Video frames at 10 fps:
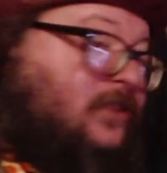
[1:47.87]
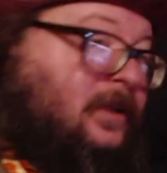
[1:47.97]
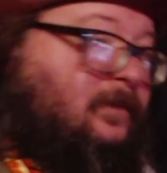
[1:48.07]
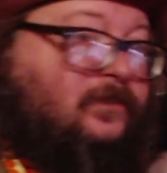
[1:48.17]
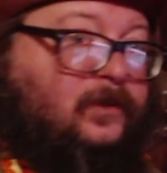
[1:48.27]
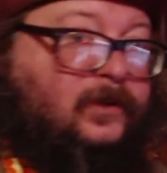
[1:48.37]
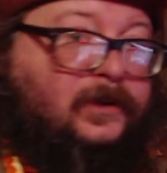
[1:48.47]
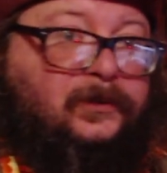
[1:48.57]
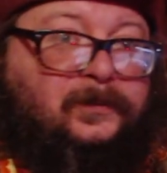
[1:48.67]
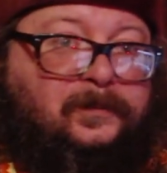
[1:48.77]
before you.
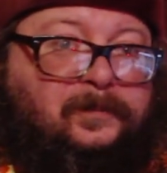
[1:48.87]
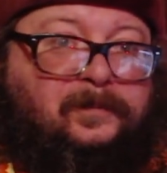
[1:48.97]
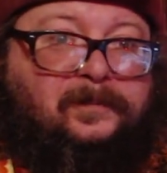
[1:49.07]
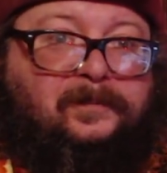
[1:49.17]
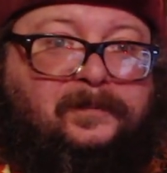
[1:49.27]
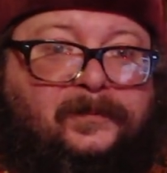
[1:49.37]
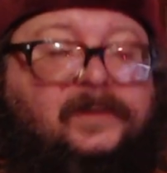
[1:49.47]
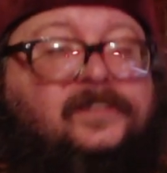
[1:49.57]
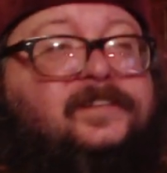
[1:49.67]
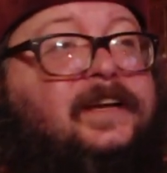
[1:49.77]
We
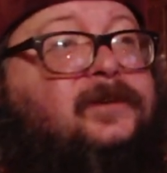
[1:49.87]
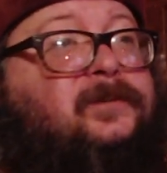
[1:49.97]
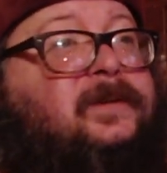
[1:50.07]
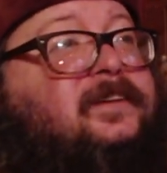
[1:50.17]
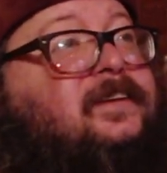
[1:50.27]
stand within the